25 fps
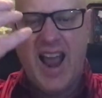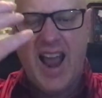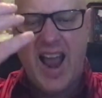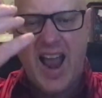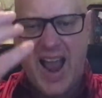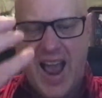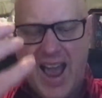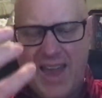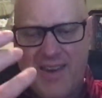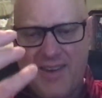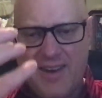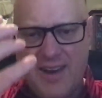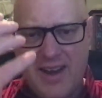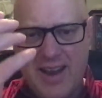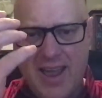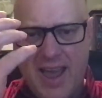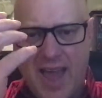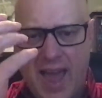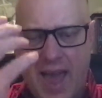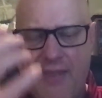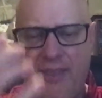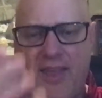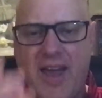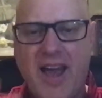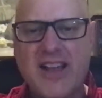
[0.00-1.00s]
And
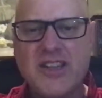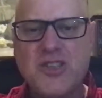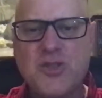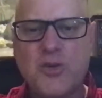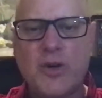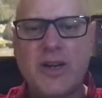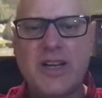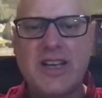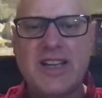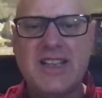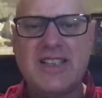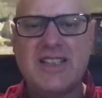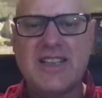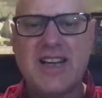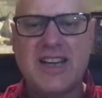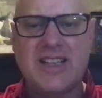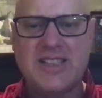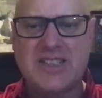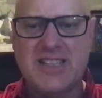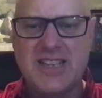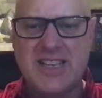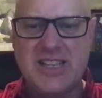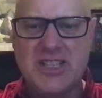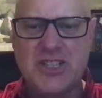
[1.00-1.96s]
that's what he does. He